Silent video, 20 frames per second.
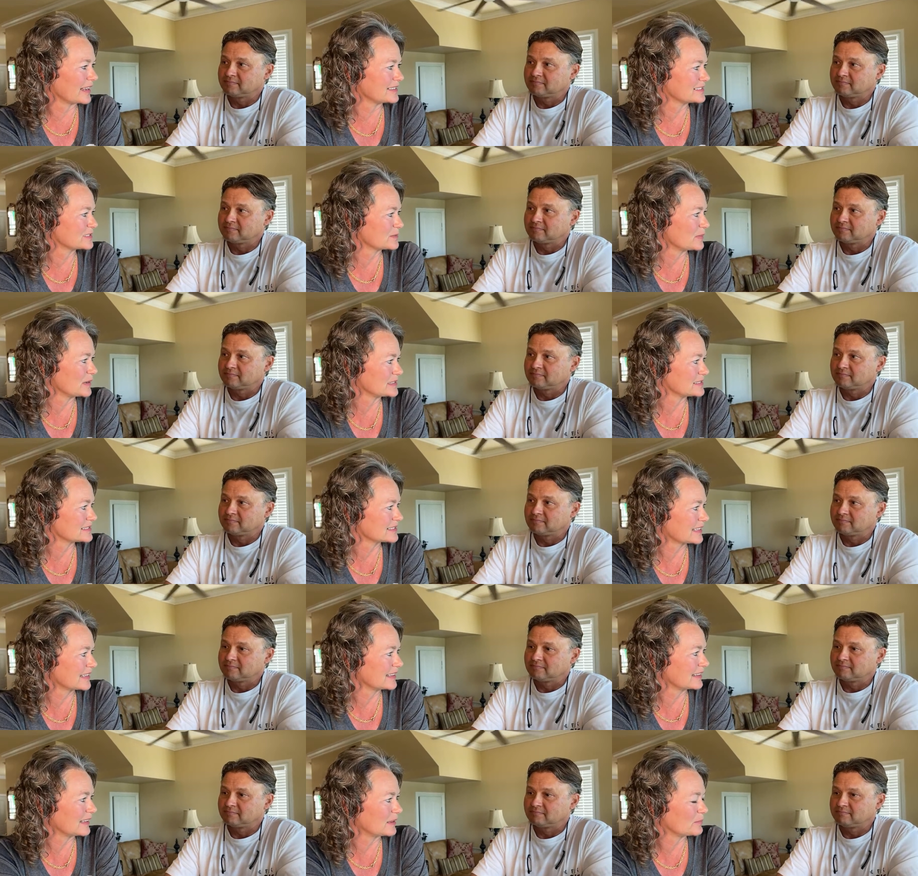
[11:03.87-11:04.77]
Speaker 1: has the
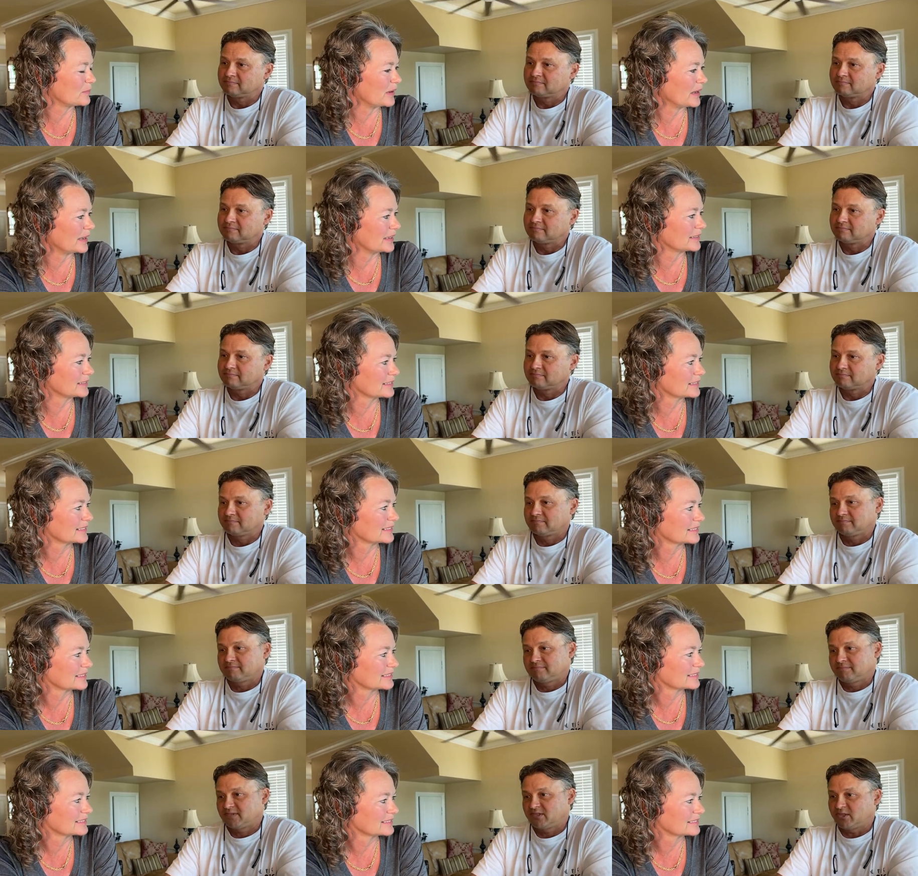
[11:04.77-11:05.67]
best key lime pie?
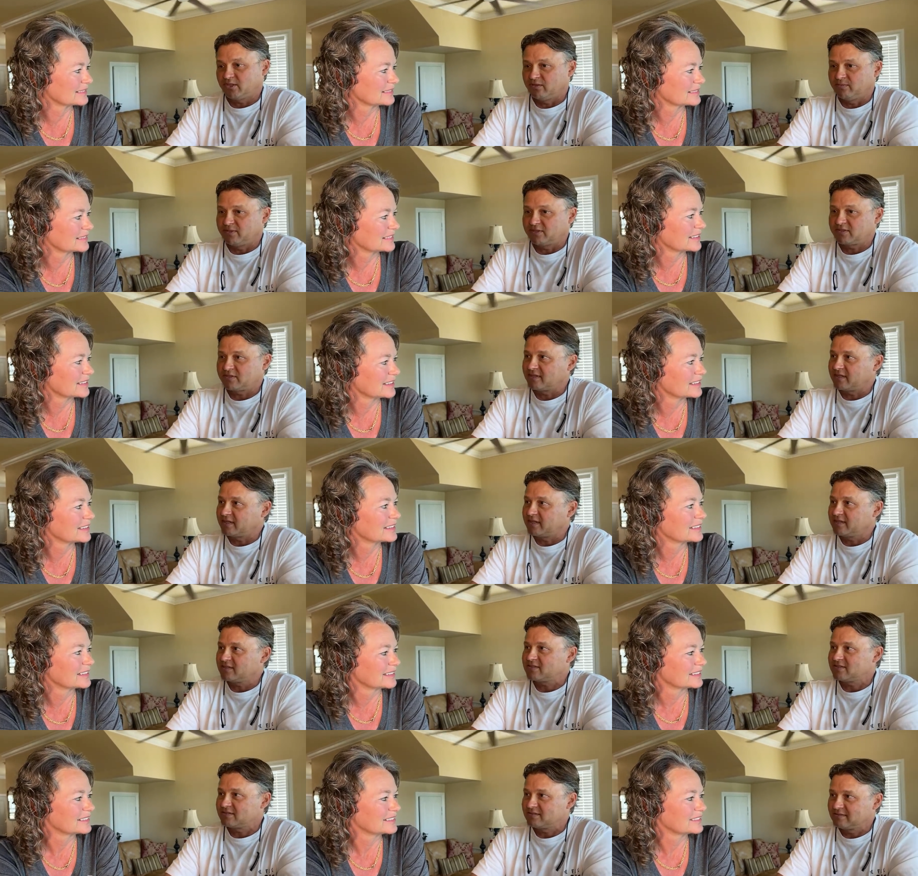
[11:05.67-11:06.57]
Speaker 2: Kermit's, I
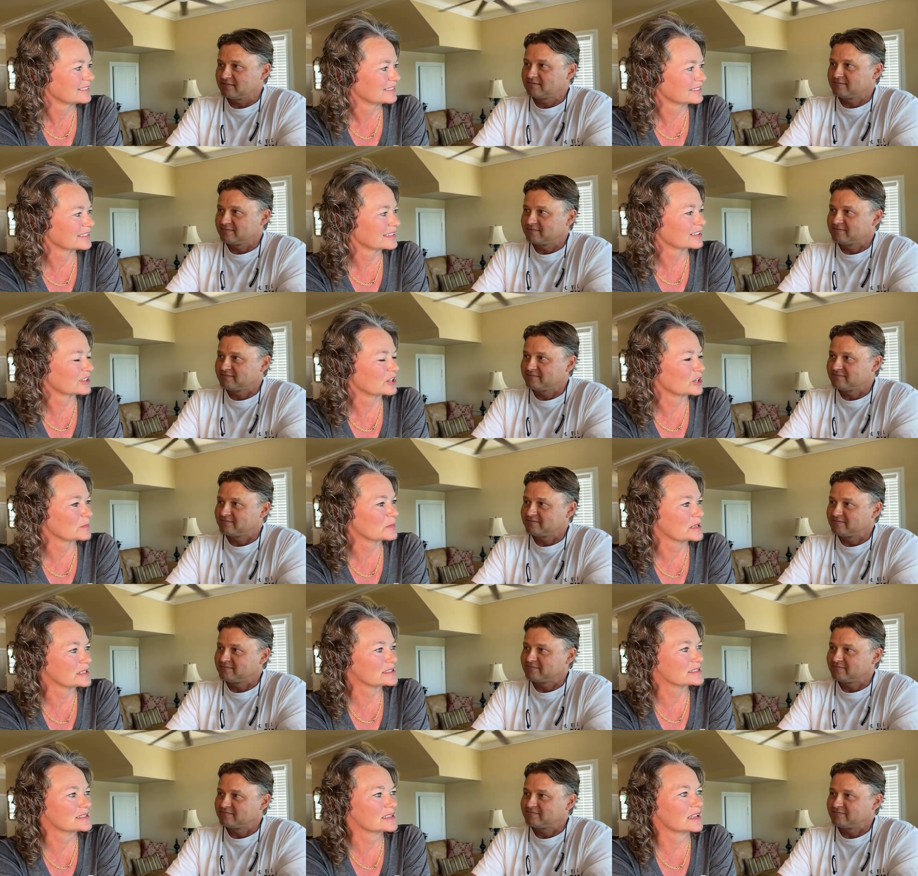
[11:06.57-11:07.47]
guess.
Speaker 1: You think
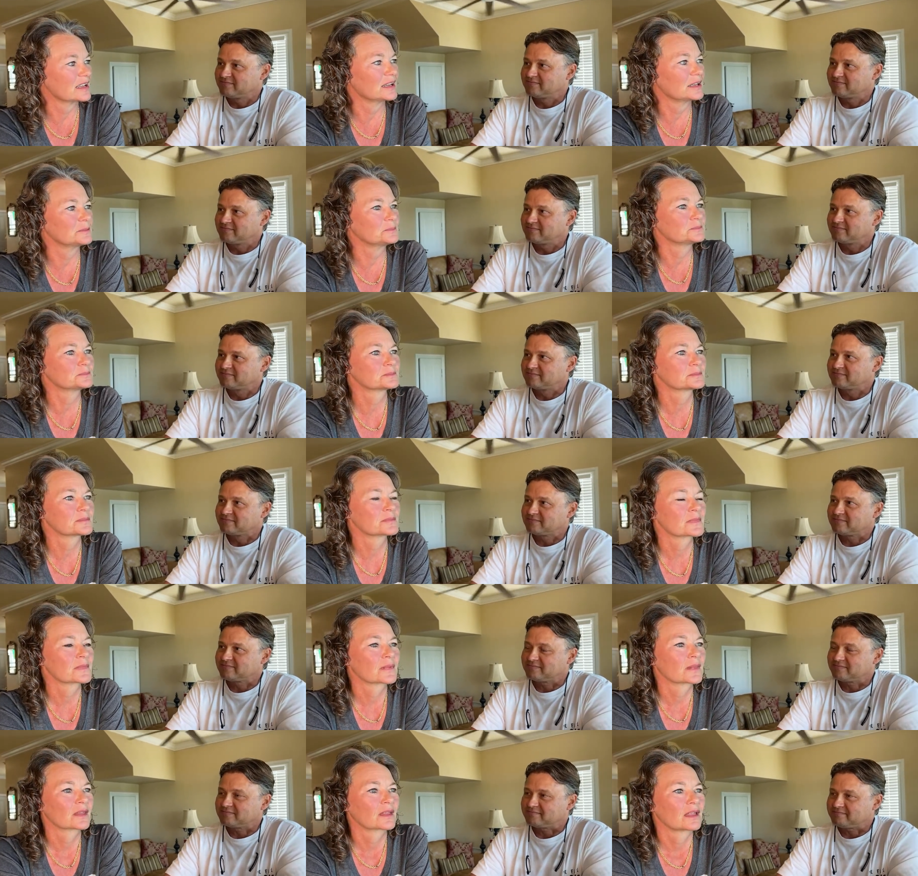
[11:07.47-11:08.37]
Kermit's?
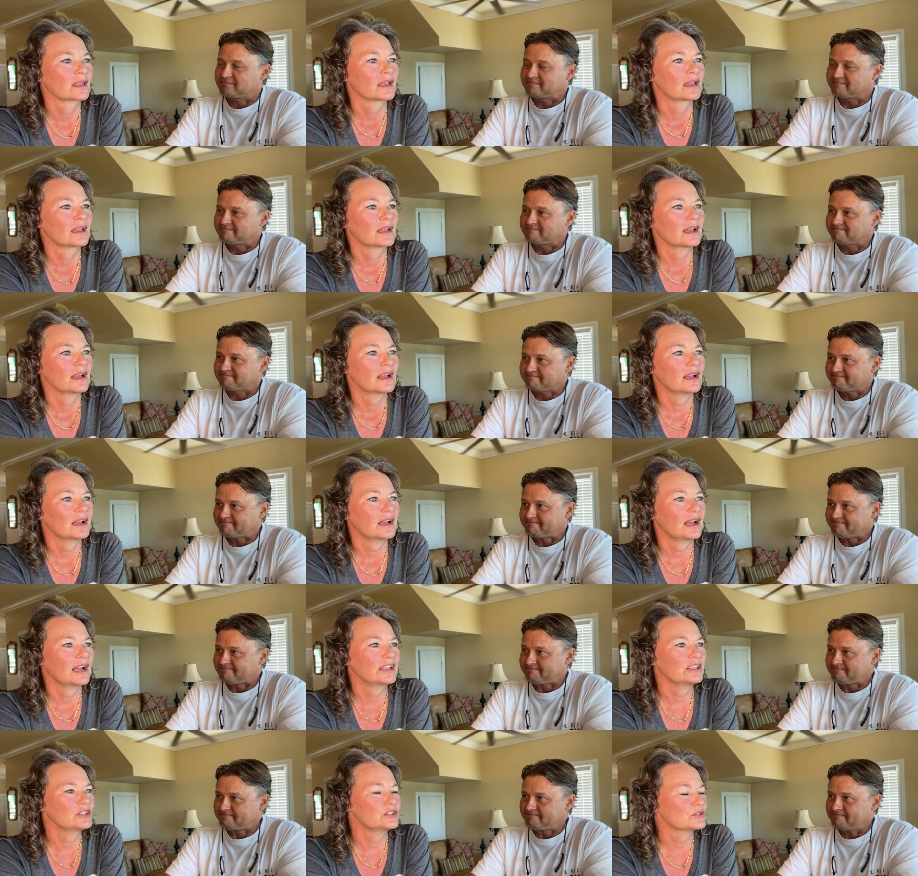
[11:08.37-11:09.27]

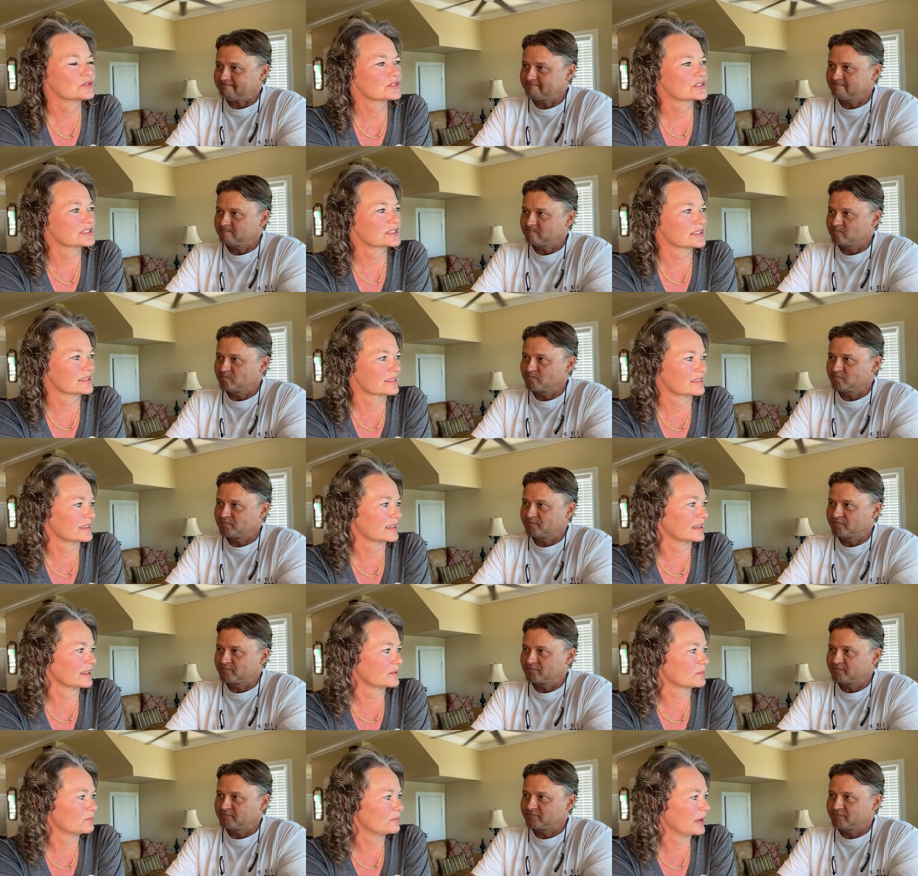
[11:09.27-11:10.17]
I used to
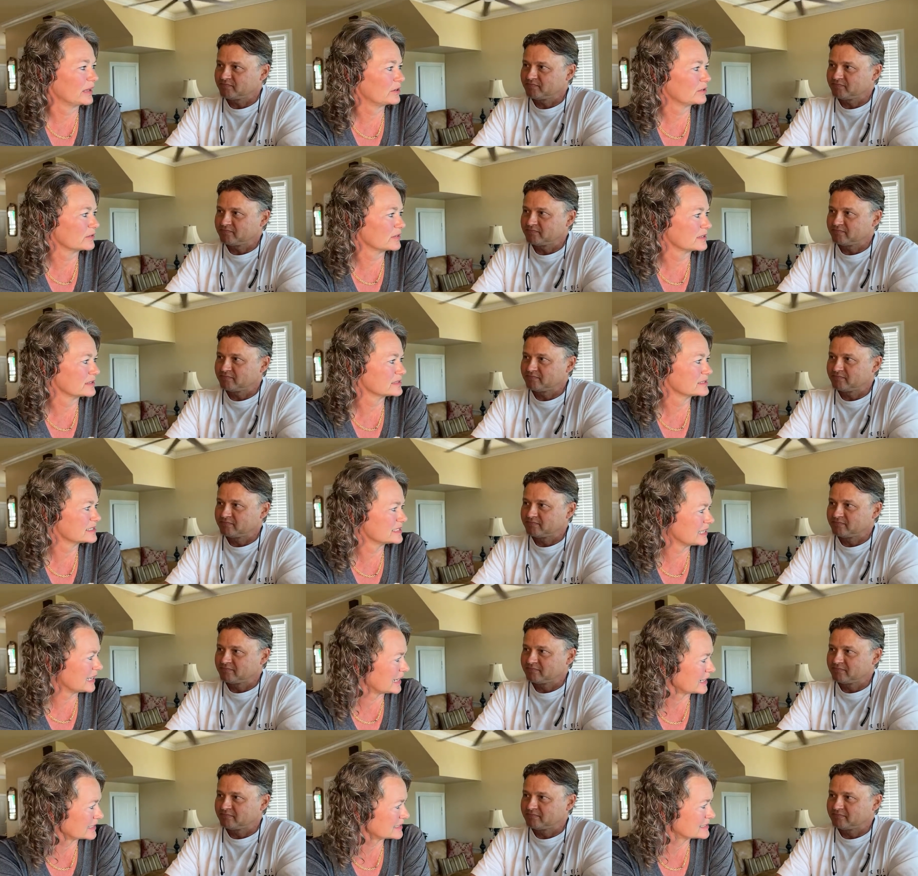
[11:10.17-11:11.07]
think Better Than
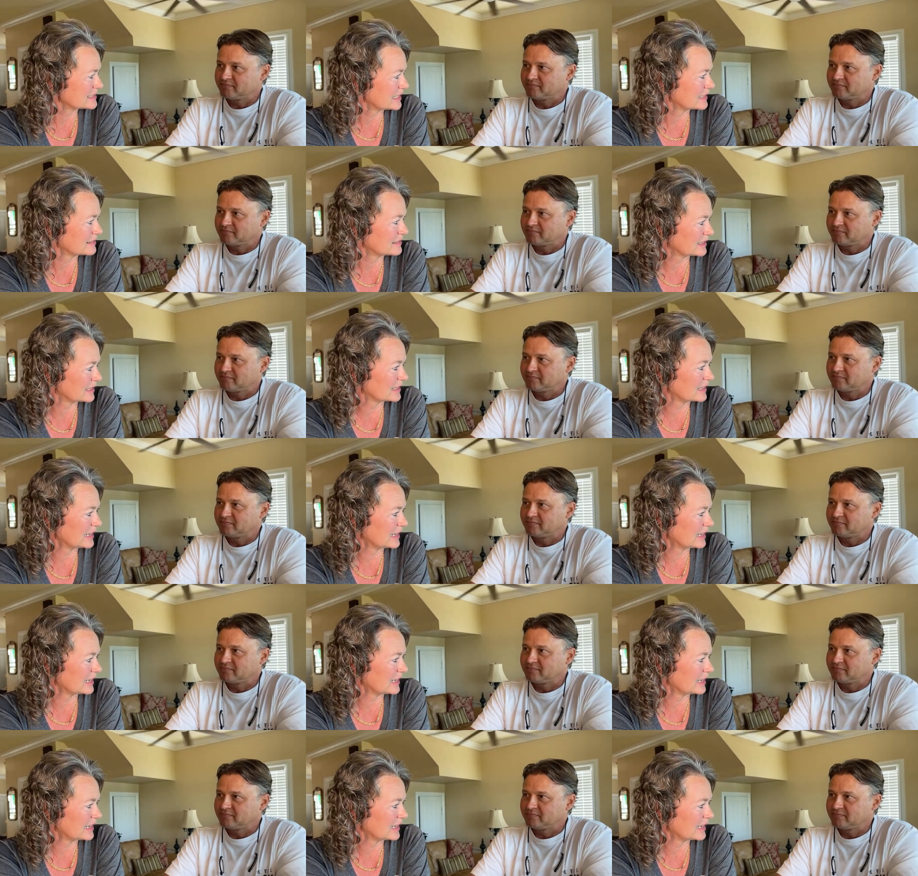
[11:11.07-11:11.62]
Sex, I think,